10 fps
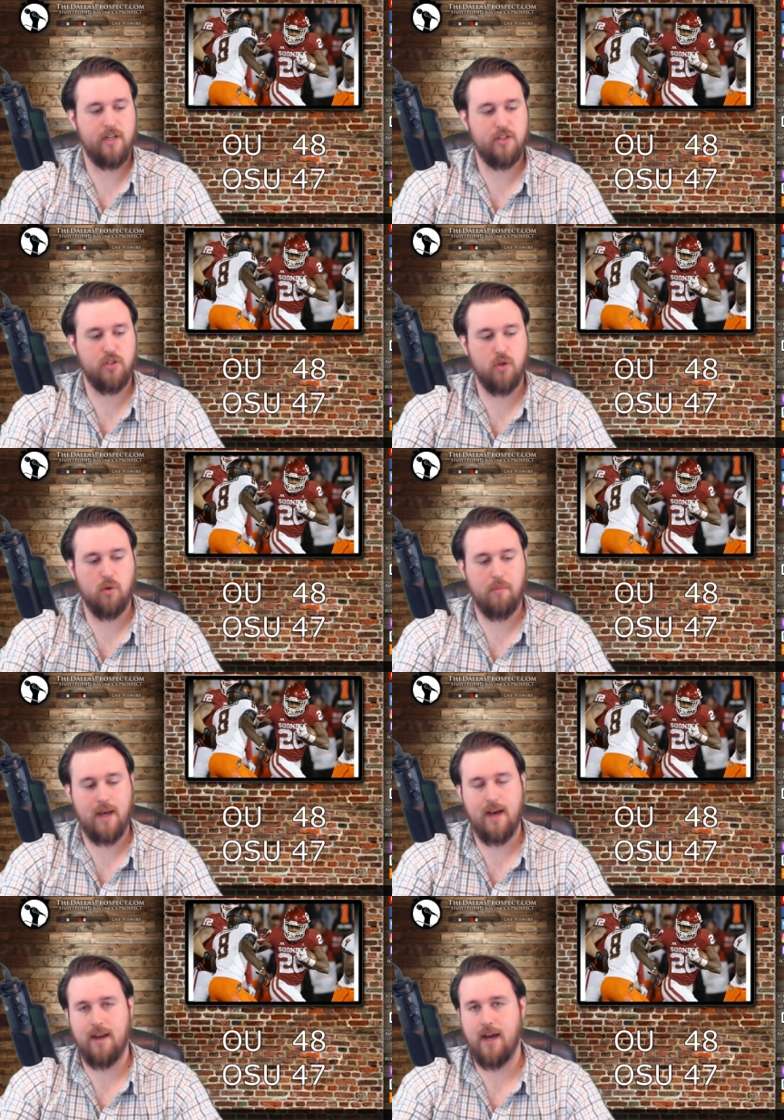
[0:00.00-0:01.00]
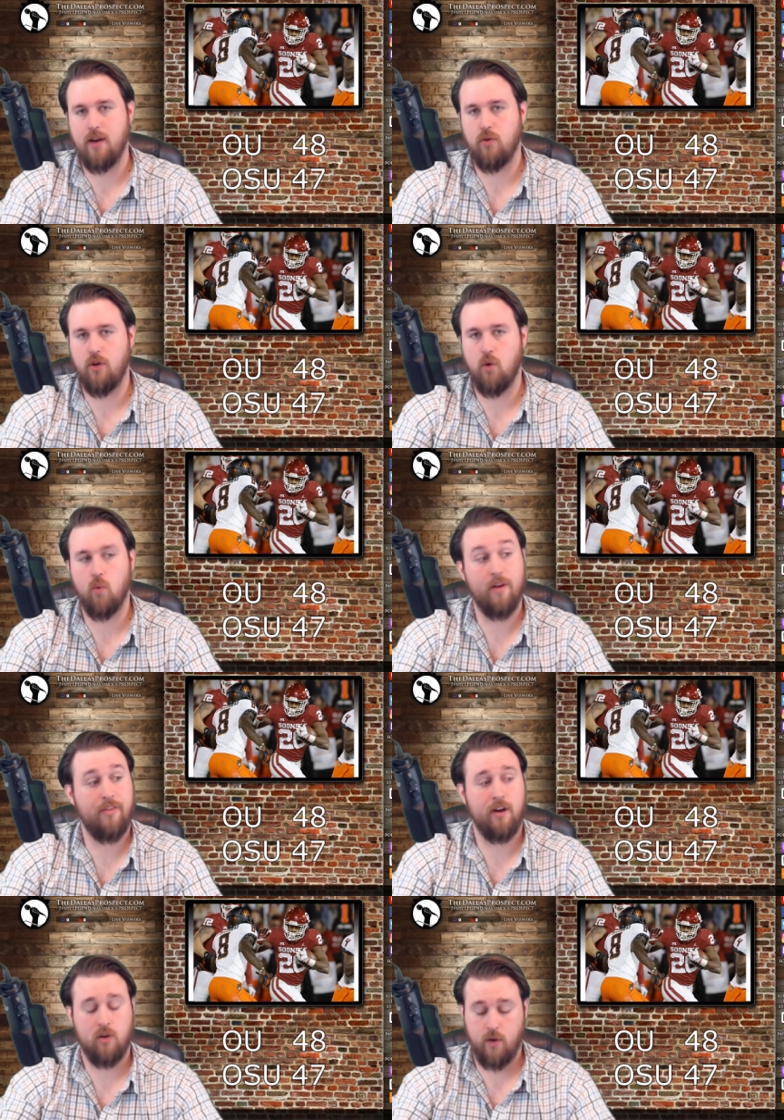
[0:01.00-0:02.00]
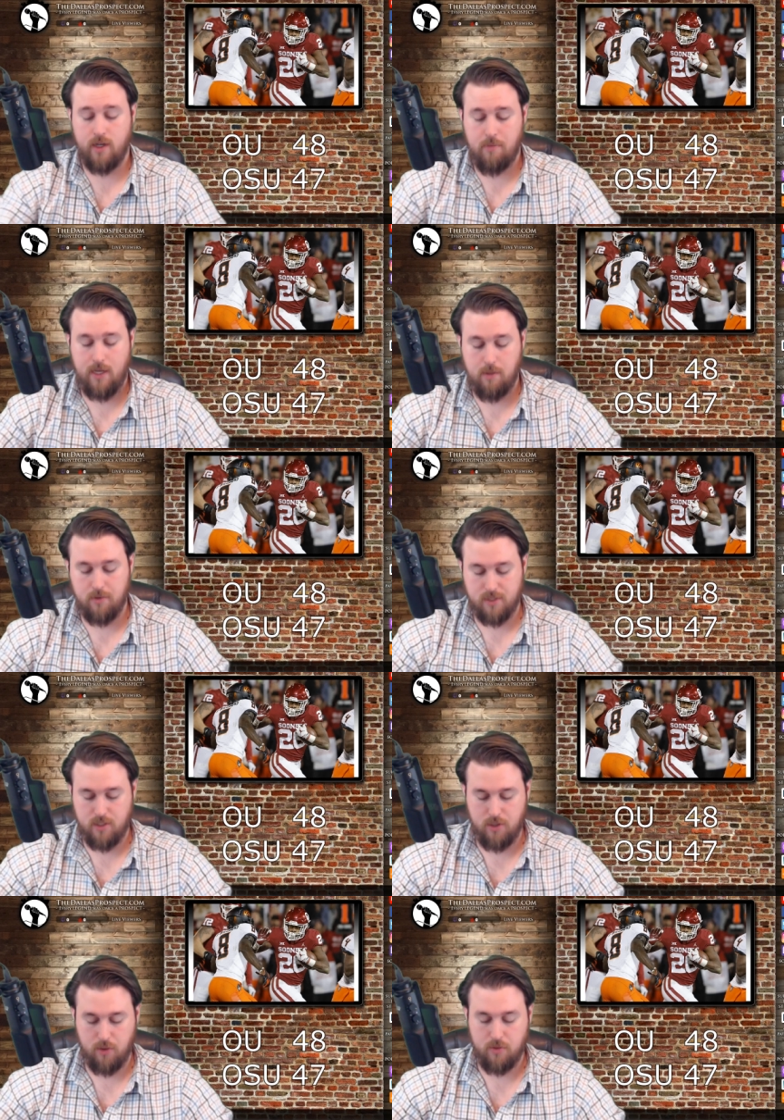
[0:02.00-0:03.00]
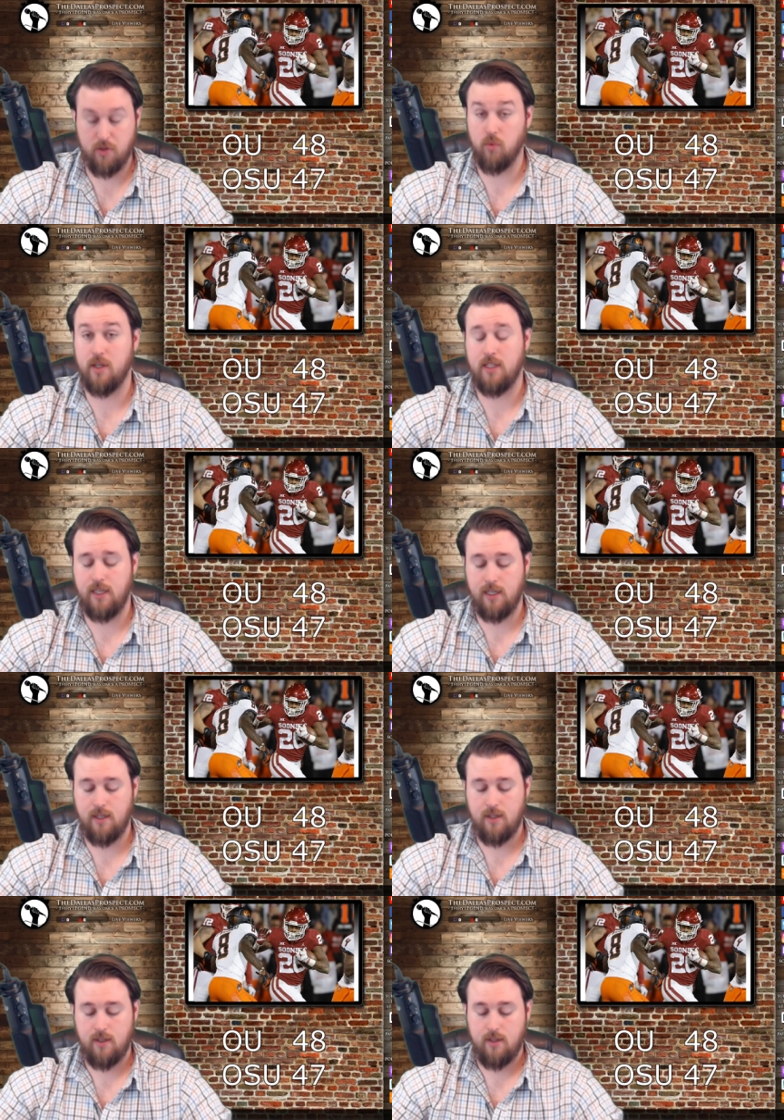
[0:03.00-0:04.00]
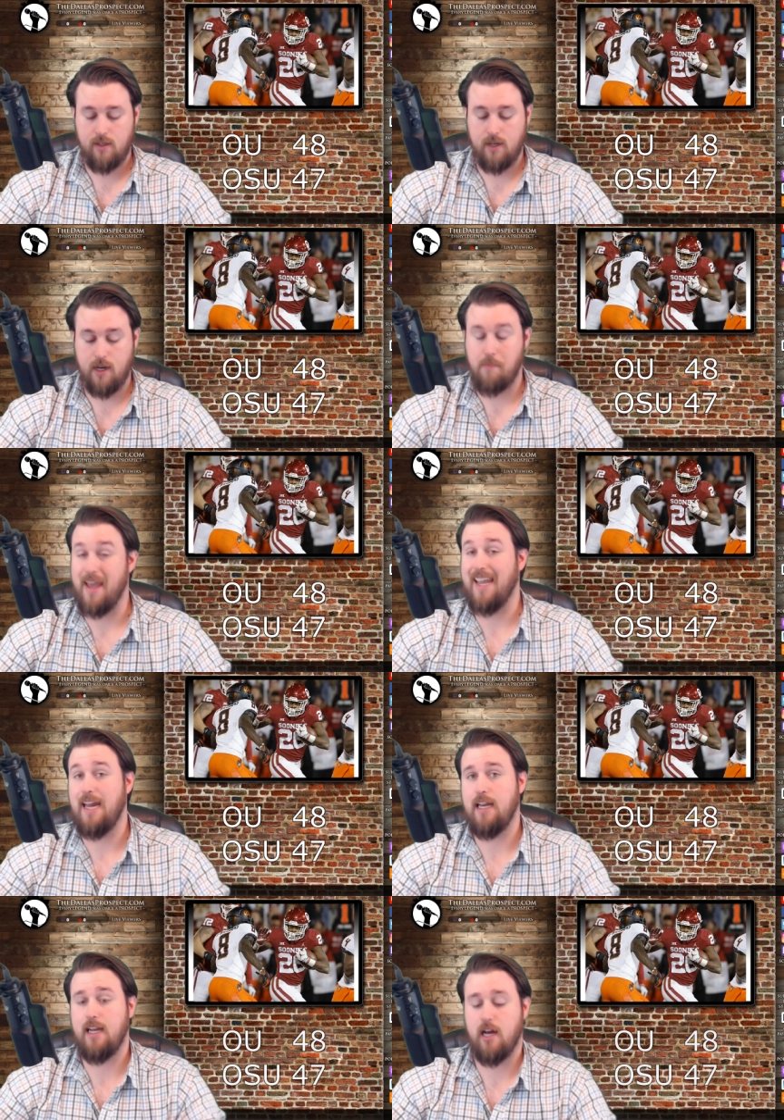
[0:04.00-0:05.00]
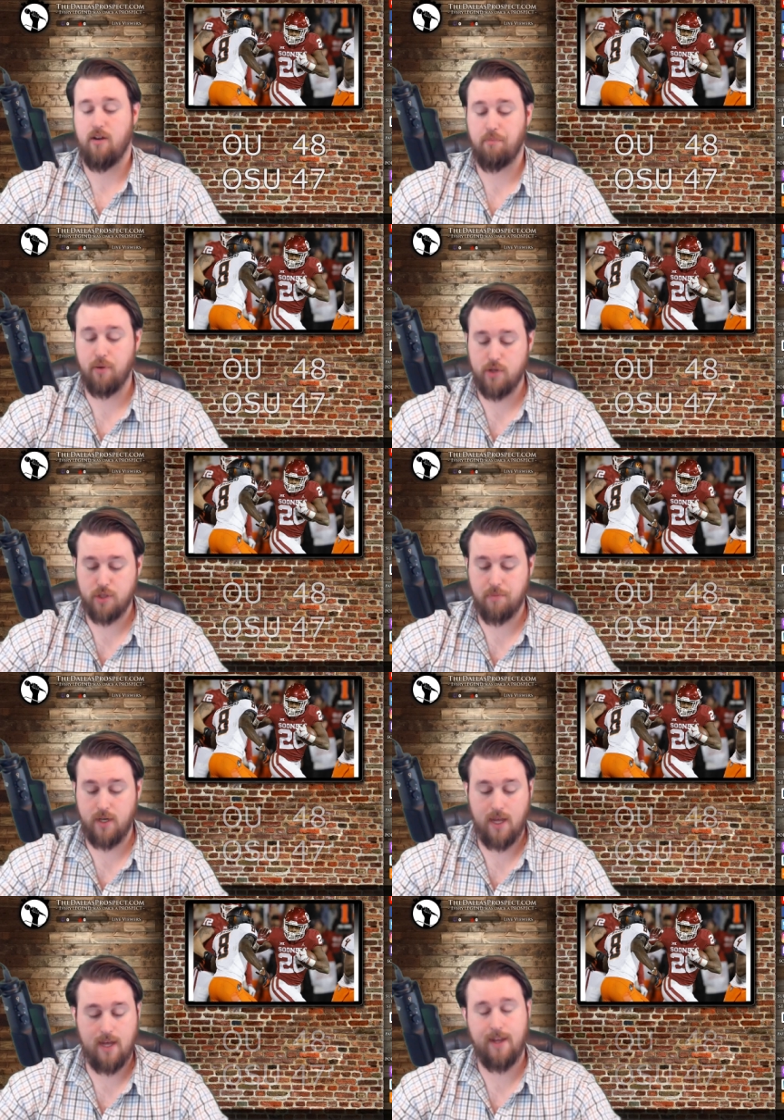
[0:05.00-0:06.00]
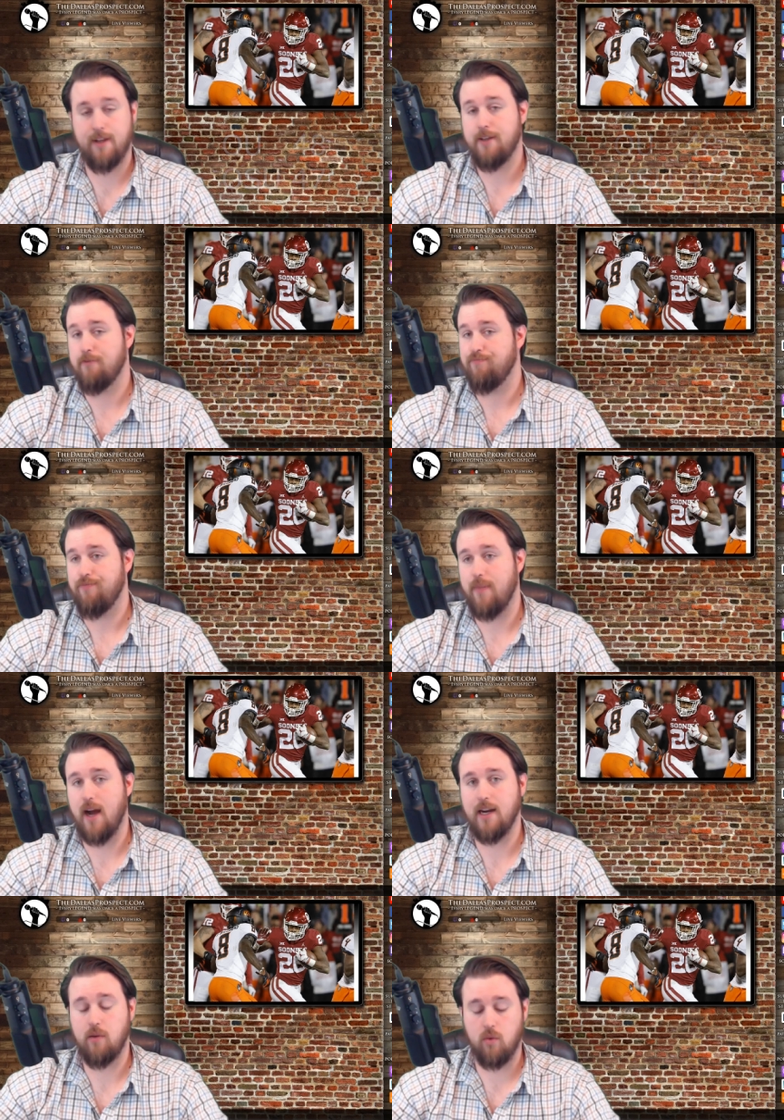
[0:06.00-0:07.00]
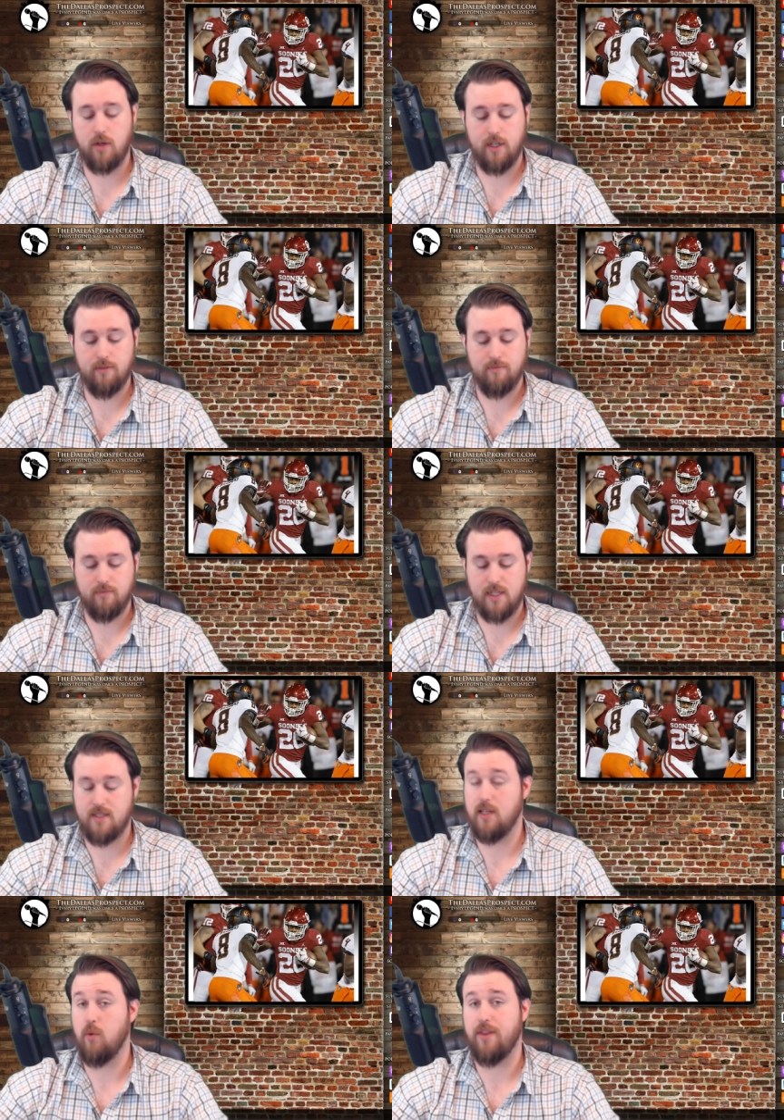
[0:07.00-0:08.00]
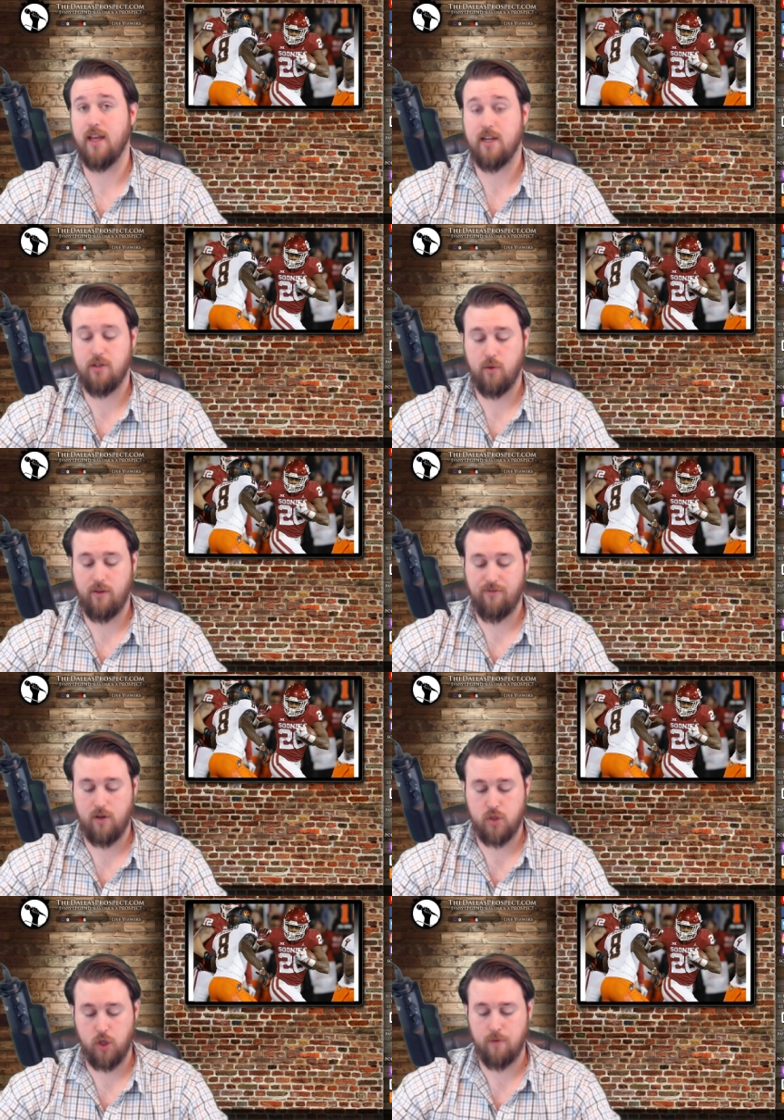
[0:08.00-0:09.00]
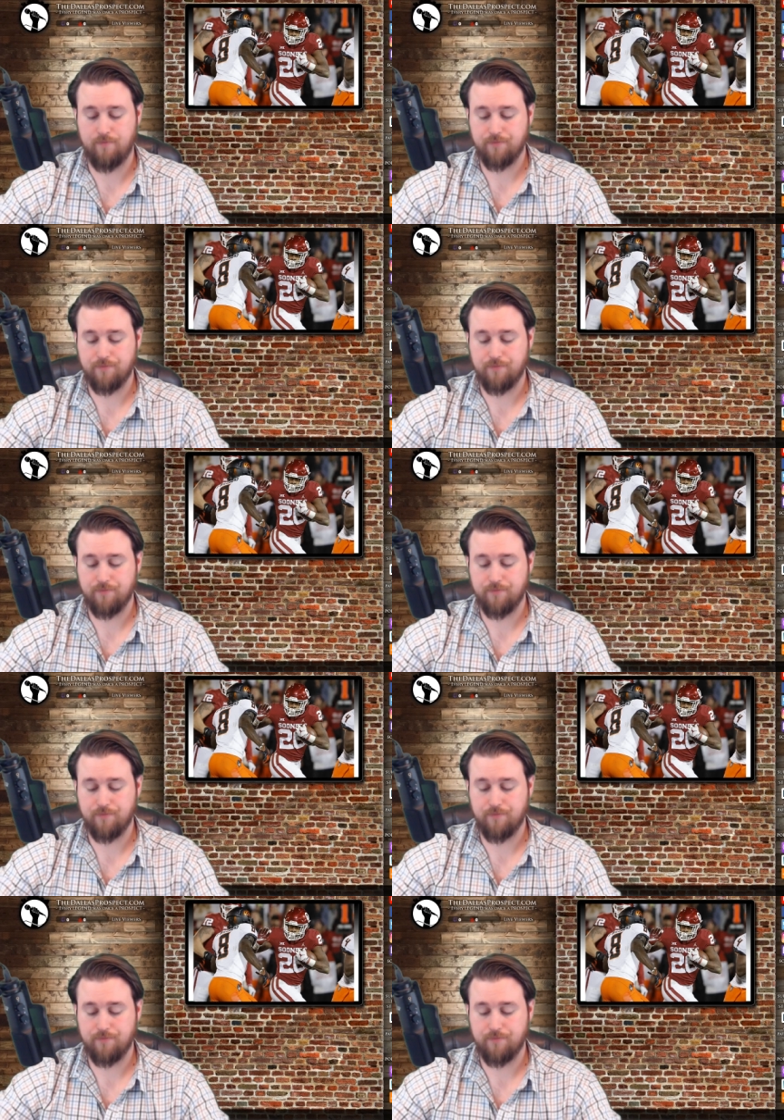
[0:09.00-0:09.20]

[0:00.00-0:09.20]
is so bad. I don't know what they're going to be able to do to really uh, make any kind of push, but hey, 9 and 1, let's see what they can do in the future.